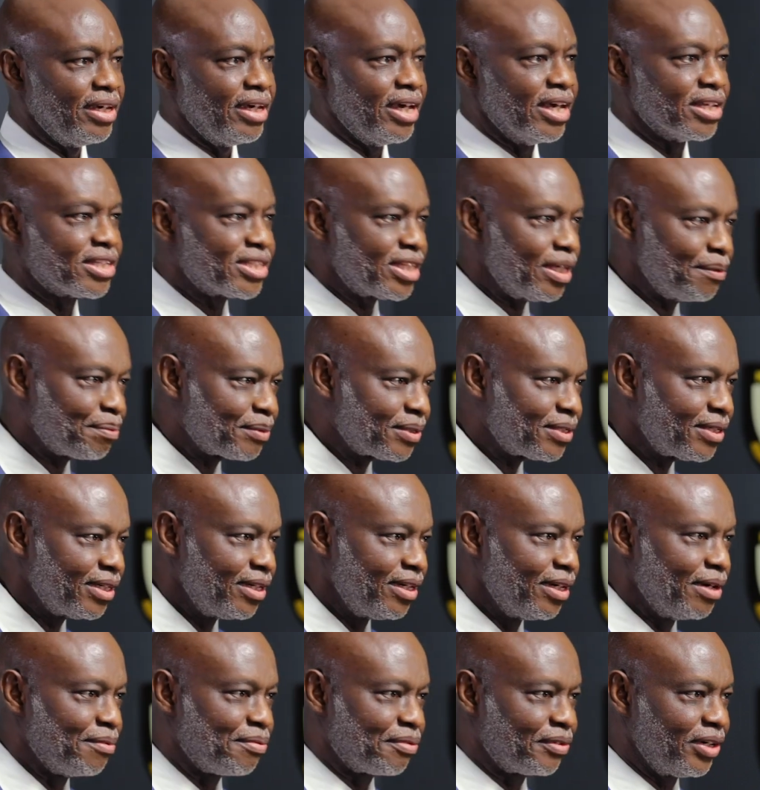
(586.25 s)
Except
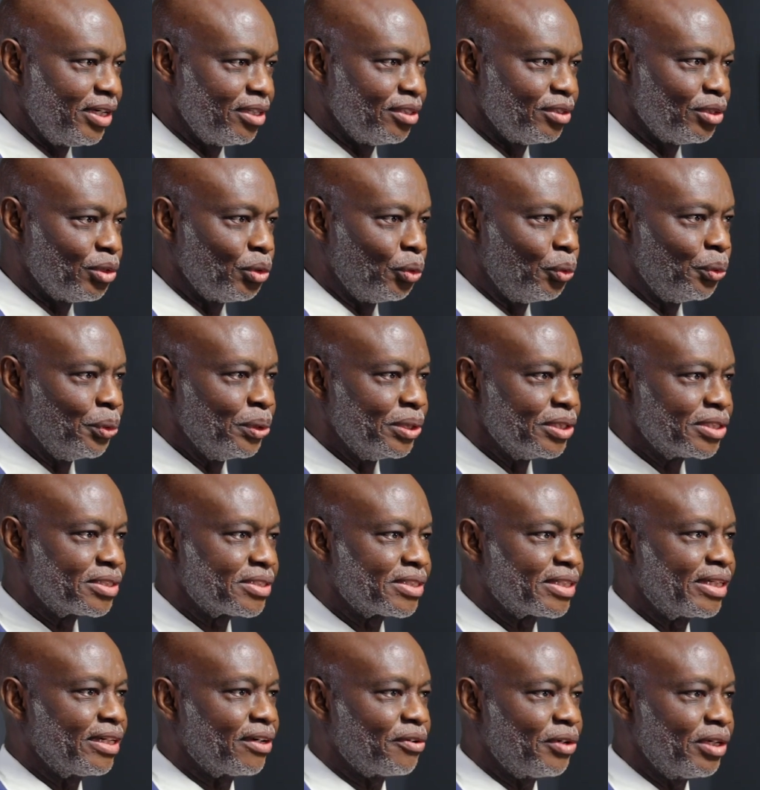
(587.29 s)
a friend who
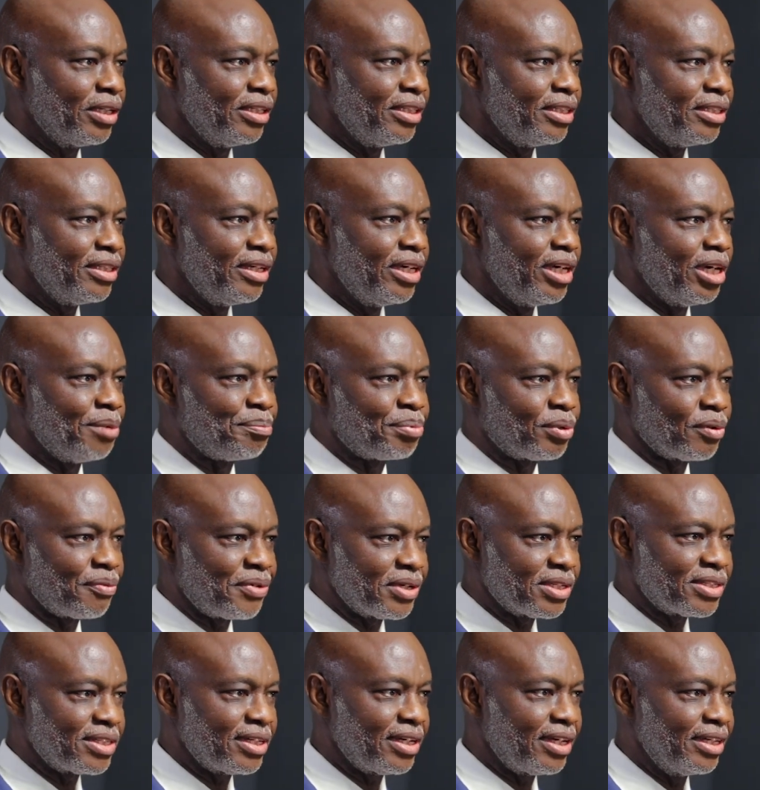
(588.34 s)
is currently a
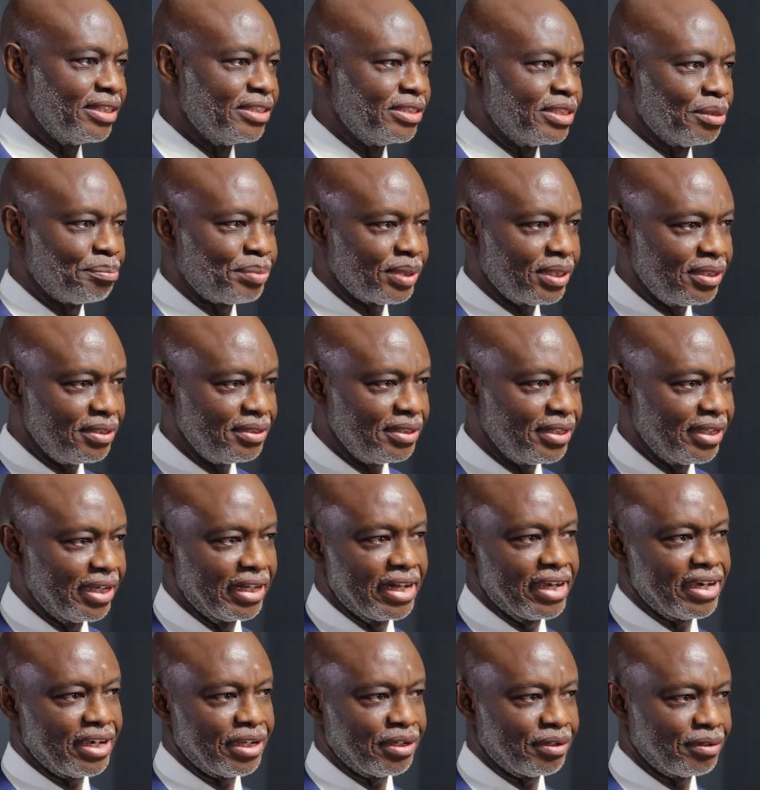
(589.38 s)
professor in Japan
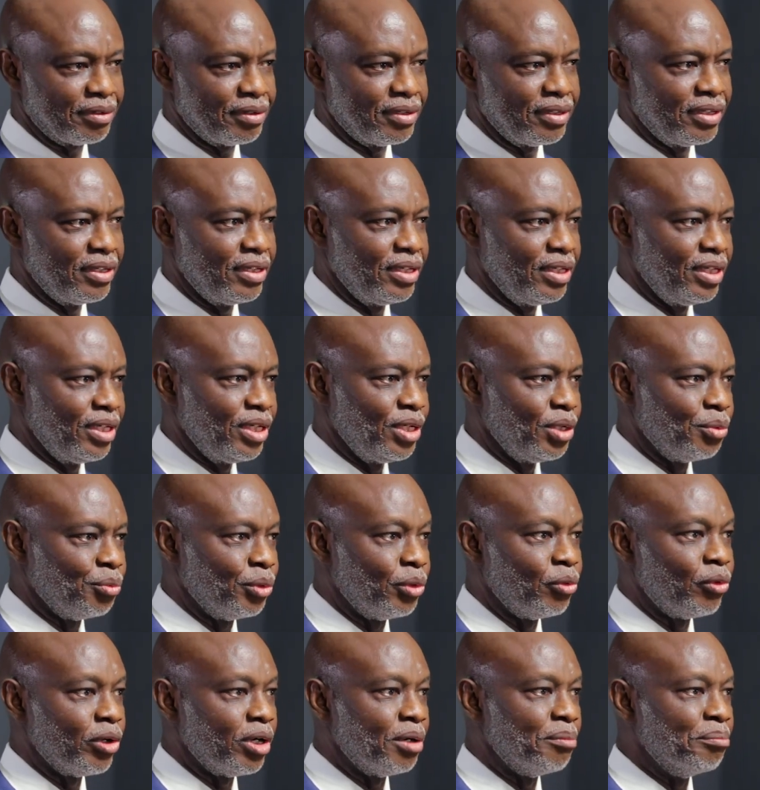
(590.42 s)
and I. We
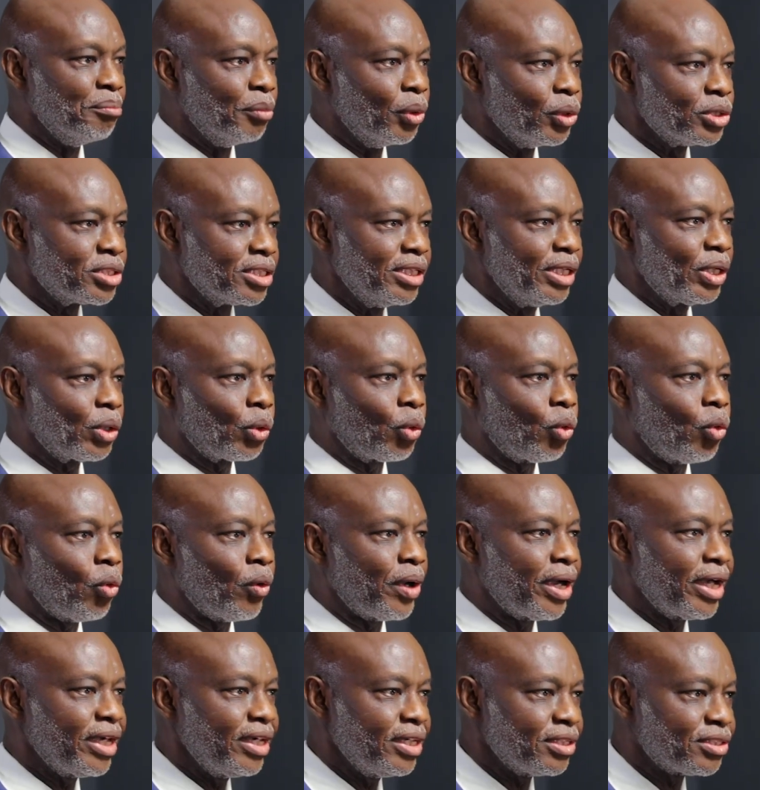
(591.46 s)
were mostly
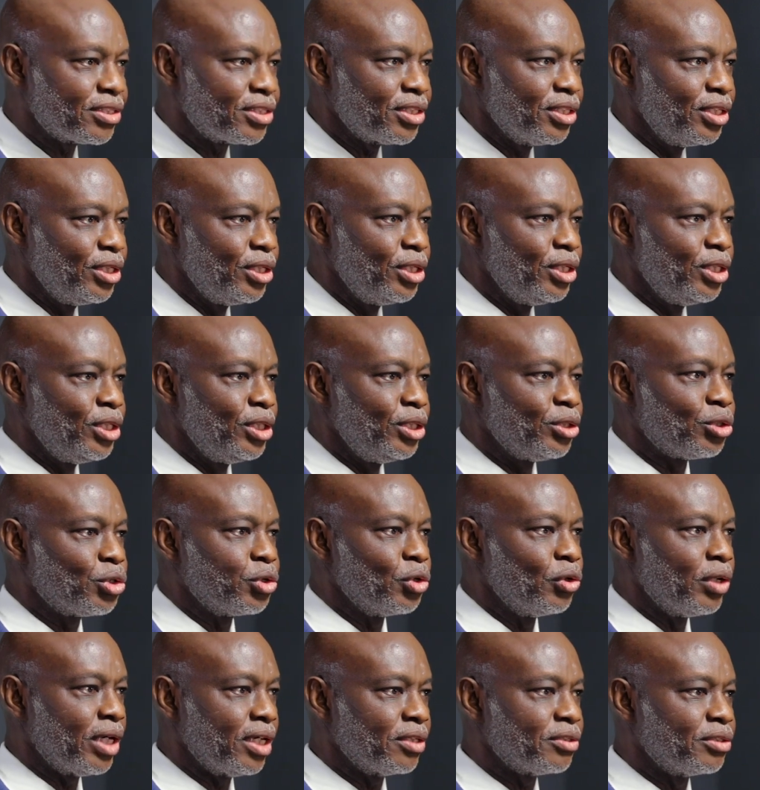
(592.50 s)
quiet
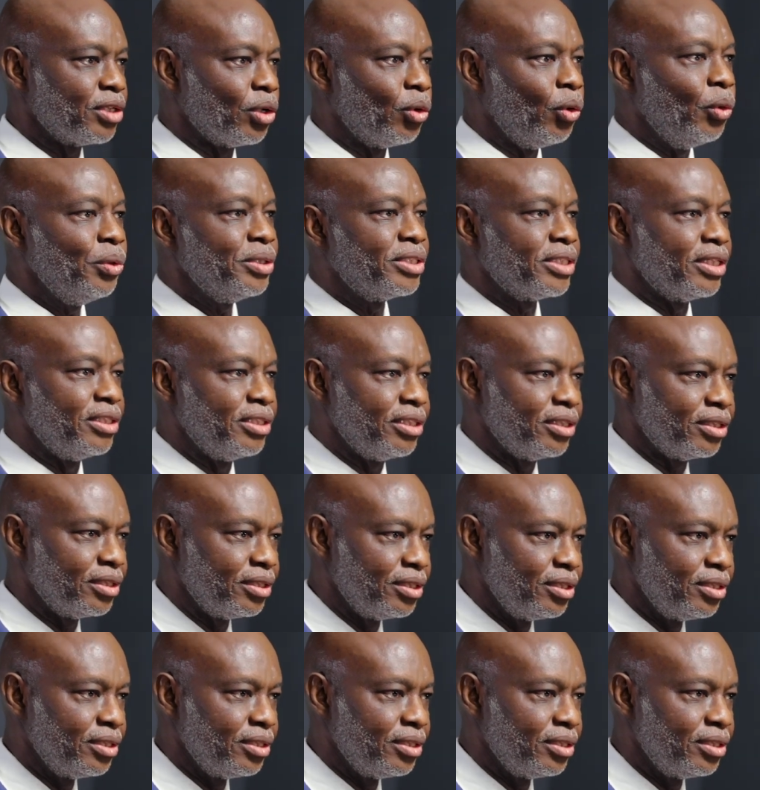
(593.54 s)
throughout the whole journey,